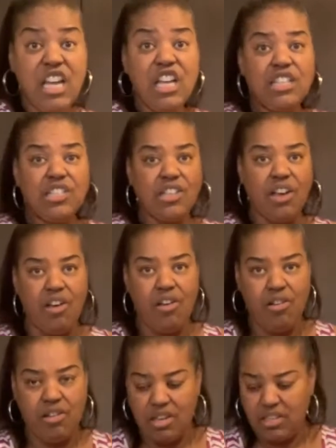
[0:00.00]

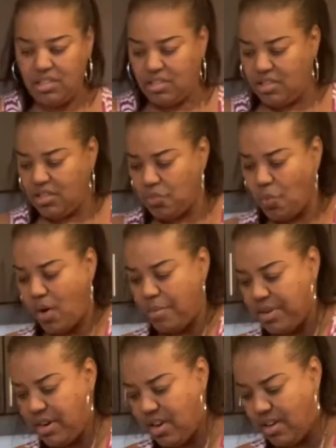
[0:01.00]
so it's warm
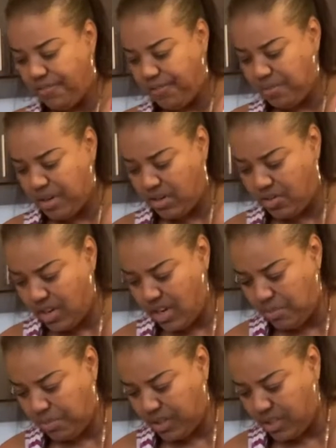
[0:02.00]
enough for me to go ahead
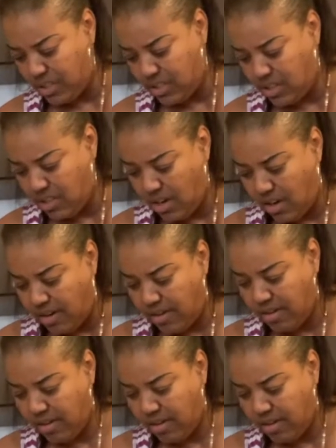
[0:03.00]
and put this in there.